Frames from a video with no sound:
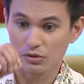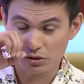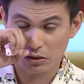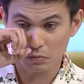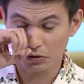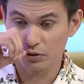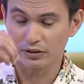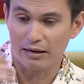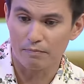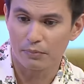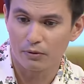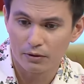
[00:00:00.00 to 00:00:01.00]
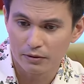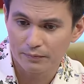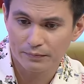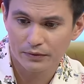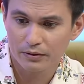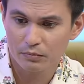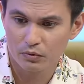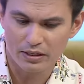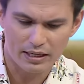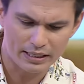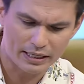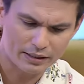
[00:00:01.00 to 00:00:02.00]
start with your temple
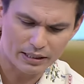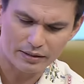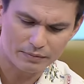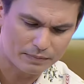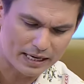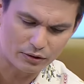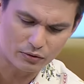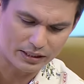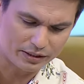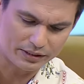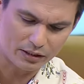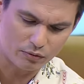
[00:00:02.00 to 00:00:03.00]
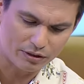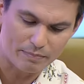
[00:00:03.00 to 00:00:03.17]
muna, and I, I had to like deal with